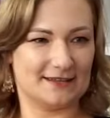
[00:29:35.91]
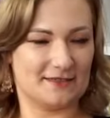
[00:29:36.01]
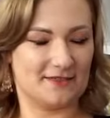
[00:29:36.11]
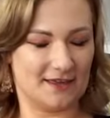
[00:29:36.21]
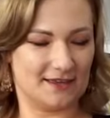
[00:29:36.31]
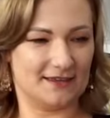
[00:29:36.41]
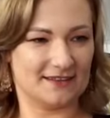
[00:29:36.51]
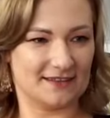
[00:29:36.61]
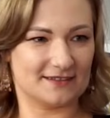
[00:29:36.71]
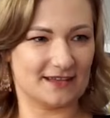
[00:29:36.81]
and
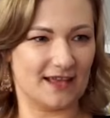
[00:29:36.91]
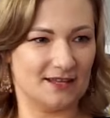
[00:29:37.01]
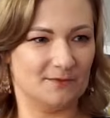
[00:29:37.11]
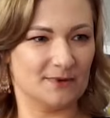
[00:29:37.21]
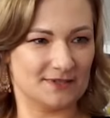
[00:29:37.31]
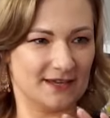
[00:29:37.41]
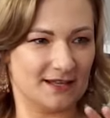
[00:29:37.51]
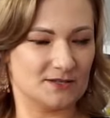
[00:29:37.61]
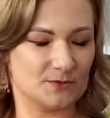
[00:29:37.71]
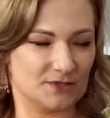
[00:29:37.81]
thinking that anybody
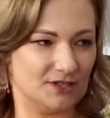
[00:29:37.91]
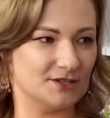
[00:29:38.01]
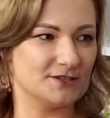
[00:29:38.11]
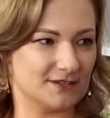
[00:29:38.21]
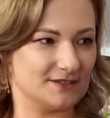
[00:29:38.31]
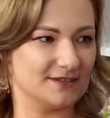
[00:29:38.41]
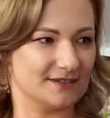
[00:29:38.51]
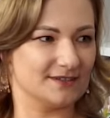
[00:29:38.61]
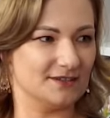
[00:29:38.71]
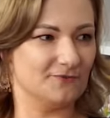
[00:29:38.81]
else would hear that
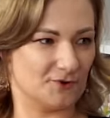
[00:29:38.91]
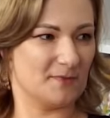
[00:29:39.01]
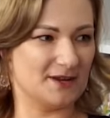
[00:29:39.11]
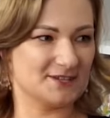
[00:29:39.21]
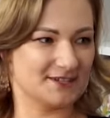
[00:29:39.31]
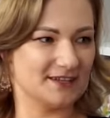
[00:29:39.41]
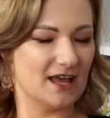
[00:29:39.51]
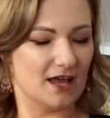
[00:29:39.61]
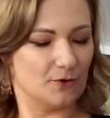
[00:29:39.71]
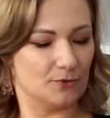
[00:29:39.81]
information,
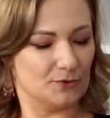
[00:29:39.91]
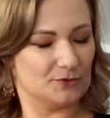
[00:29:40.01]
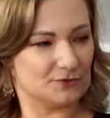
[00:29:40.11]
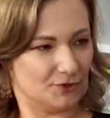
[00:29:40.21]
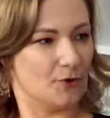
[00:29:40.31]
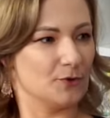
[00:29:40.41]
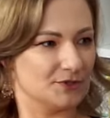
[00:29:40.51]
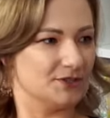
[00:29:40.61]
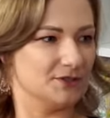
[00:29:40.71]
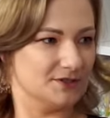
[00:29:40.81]
we would know what
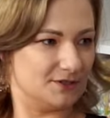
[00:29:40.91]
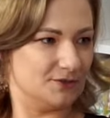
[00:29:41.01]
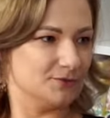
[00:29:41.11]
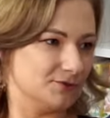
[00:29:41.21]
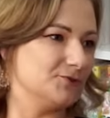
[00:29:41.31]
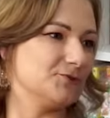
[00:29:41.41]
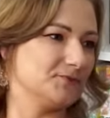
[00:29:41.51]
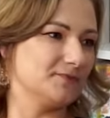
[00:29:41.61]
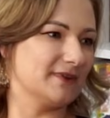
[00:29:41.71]
he would do.